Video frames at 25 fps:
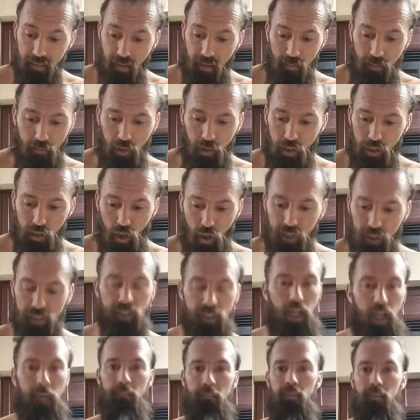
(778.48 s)
for the longest
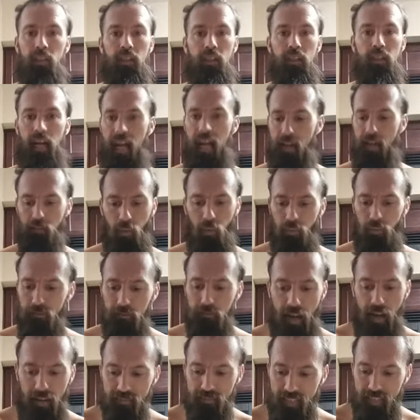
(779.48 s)
time. I have over
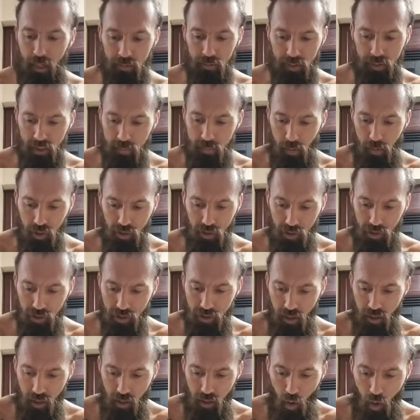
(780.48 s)
5,000 sponsors.
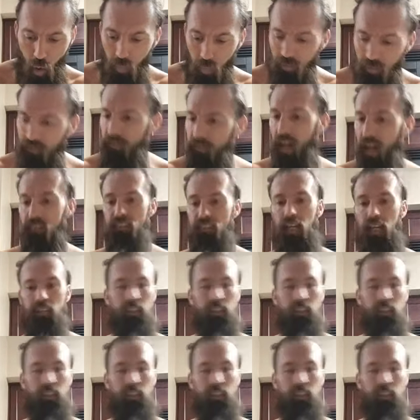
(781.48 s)
Over 5,000.